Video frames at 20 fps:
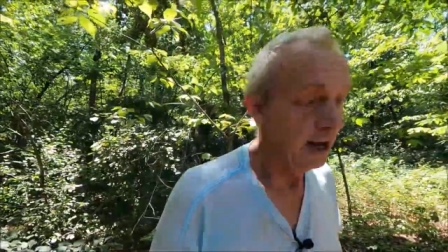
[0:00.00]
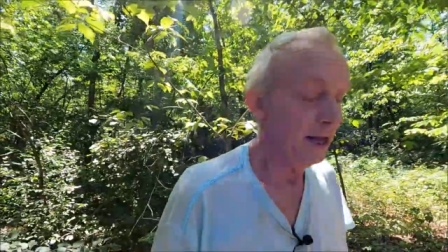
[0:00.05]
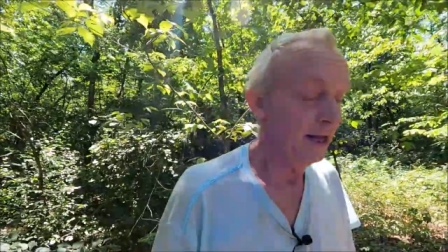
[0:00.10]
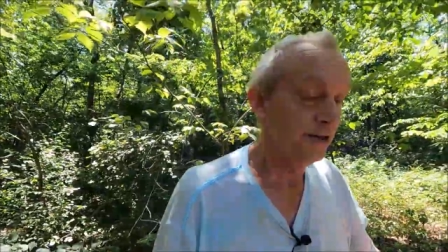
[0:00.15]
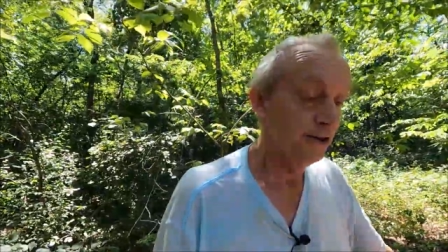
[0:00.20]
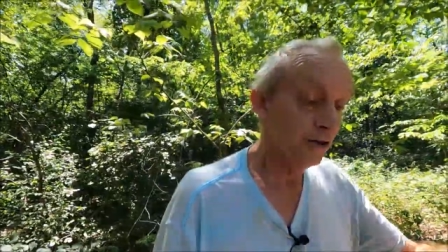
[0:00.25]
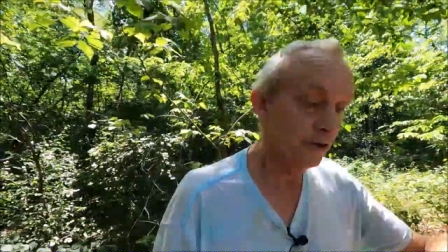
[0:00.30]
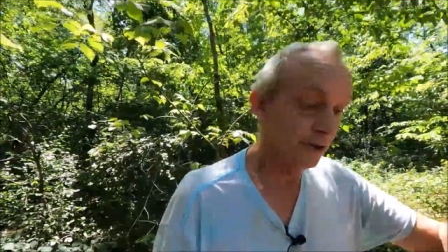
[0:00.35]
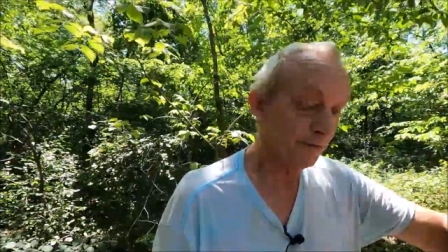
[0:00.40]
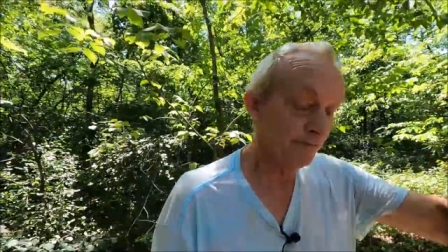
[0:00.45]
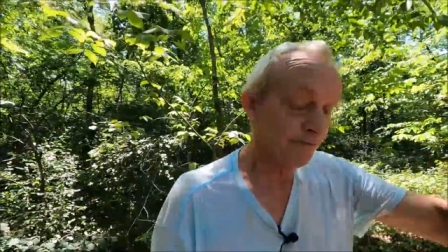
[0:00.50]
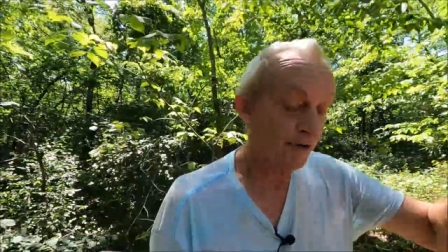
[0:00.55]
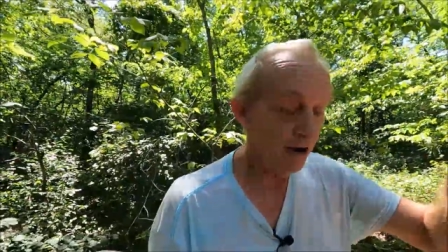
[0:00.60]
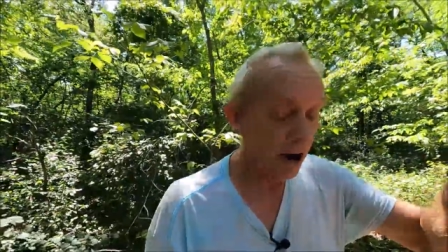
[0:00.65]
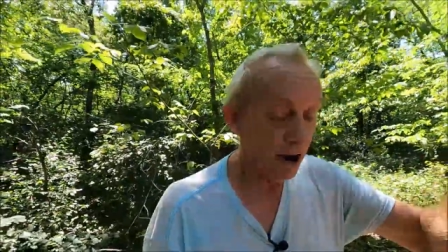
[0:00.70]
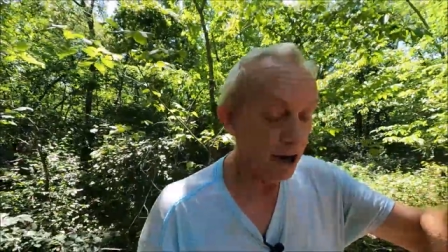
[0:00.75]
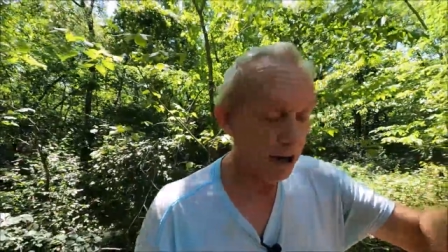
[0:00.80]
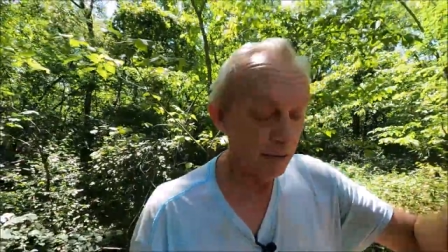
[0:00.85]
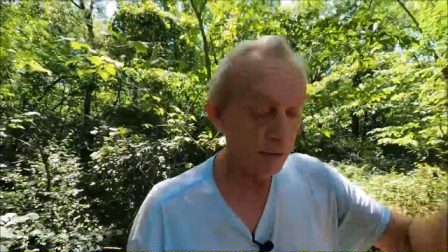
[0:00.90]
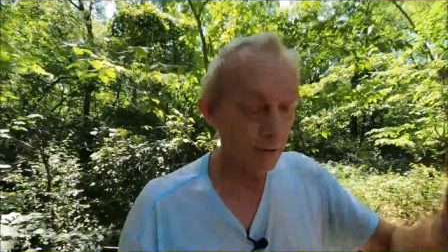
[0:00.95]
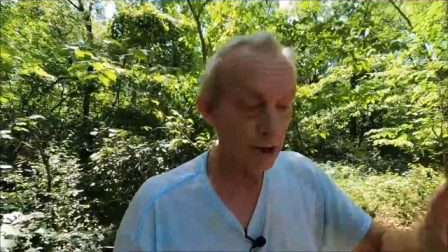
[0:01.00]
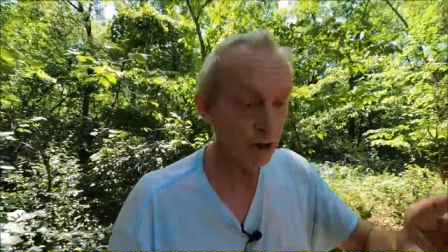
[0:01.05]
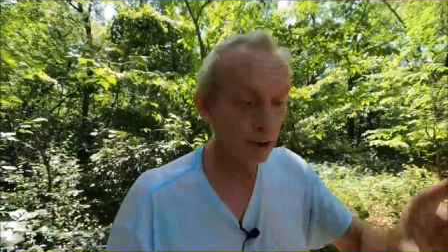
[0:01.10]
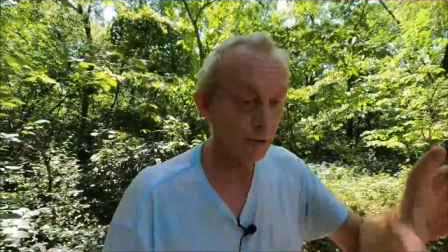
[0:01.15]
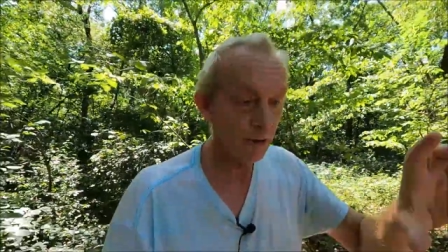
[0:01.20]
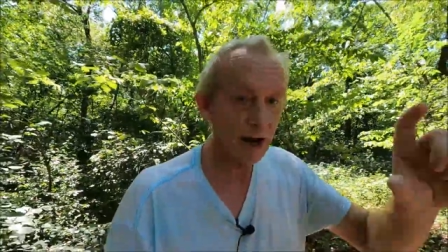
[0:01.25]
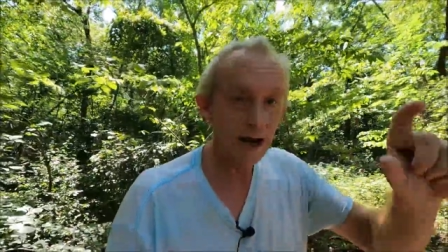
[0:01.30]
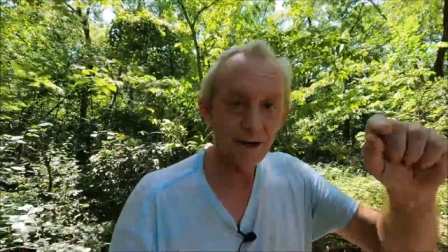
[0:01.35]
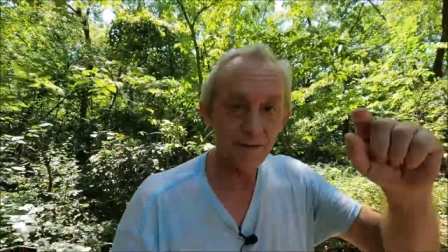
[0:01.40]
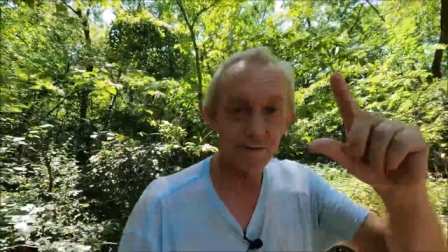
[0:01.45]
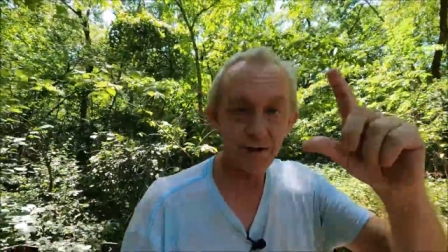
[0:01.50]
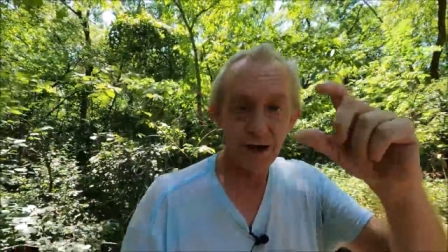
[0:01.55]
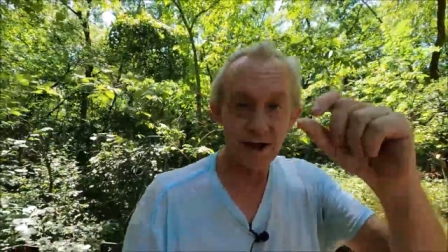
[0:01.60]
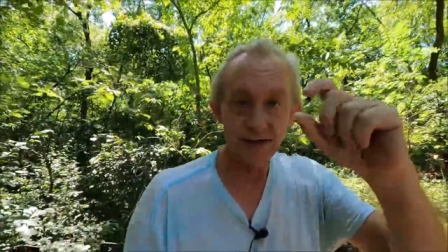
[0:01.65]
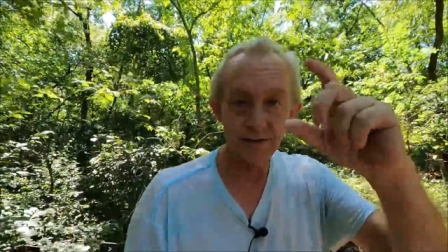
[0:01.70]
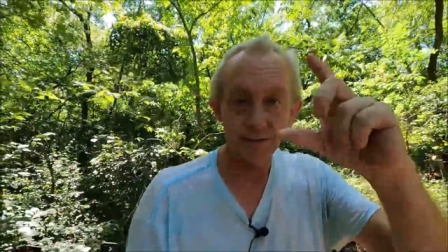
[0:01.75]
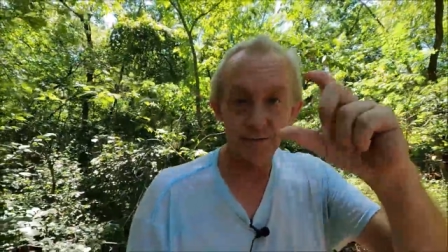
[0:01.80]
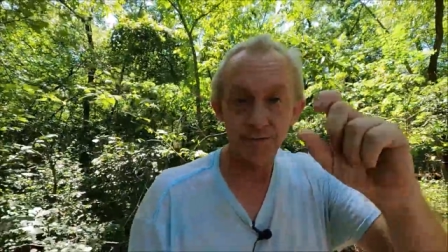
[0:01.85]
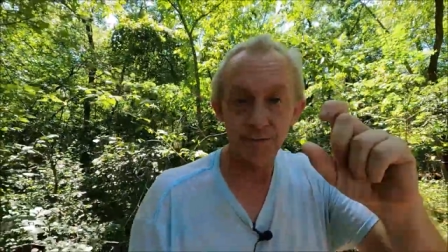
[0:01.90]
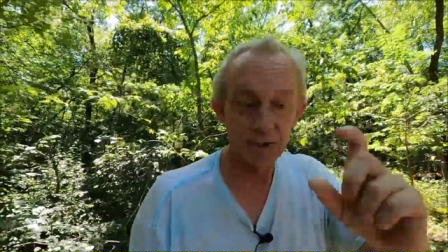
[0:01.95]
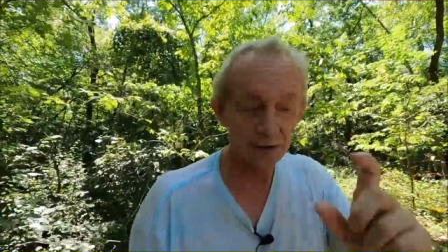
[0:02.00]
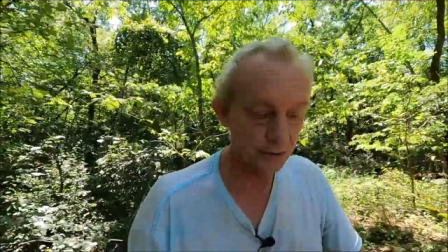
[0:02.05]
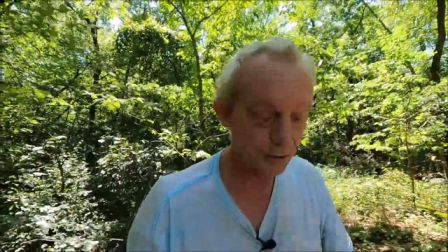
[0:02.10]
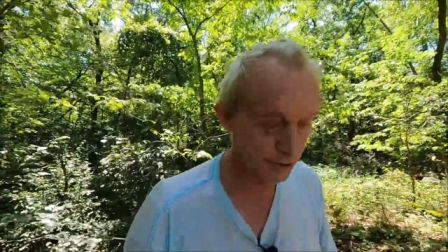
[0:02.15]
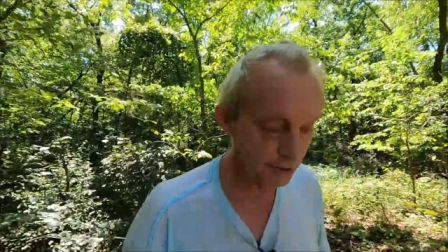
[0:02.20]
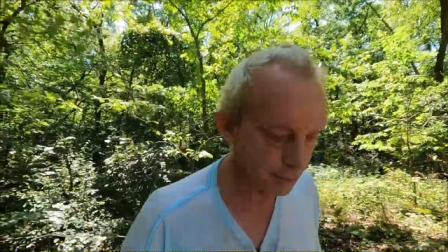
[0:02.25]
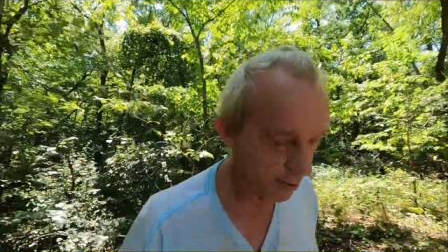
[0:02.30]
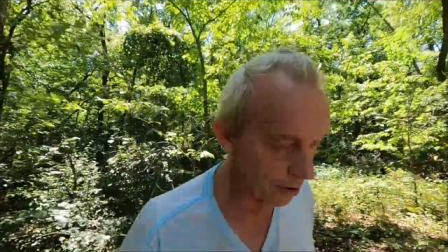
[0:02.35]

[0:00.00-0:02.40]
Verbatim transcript: and you could find where you're at. If you got the picture